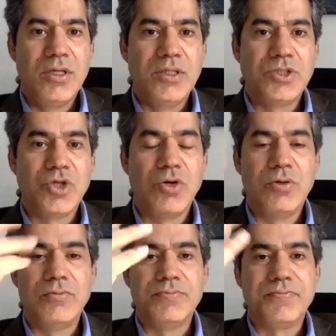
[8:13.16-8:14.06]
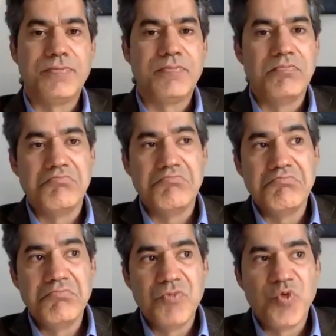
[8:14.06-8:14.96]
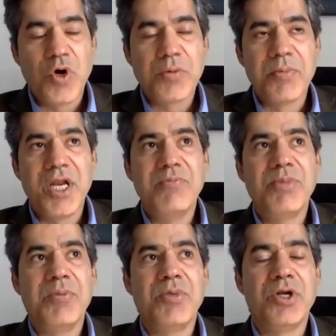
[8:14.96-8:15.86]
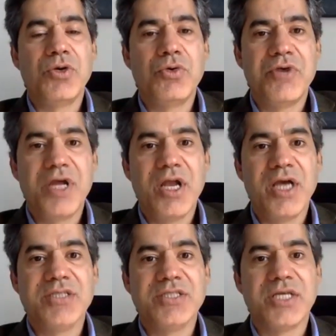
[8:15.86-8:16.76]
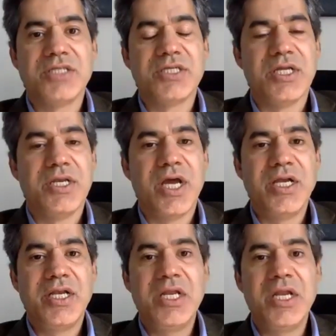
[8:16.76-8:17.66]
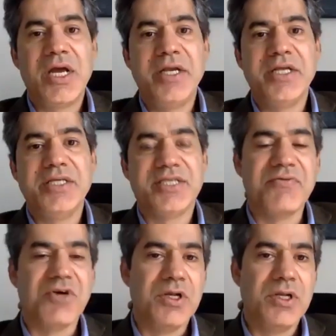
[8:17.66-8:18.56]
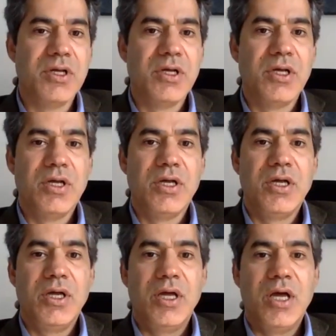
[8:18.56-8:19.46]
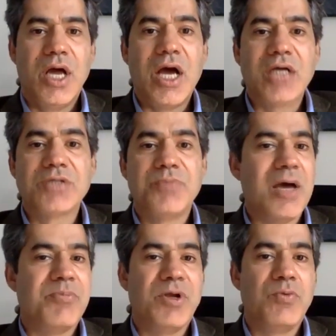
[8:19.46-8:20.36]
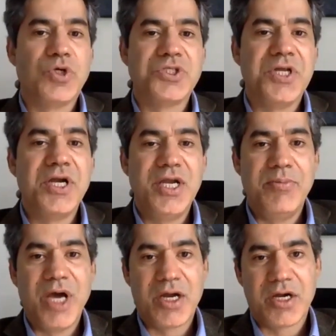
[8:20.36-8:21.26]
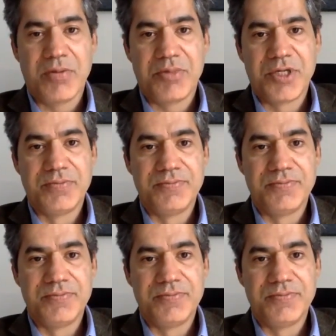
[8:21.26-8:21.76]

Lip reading: So what many people don't realize is in 1997, Apple was nearly bankrupt.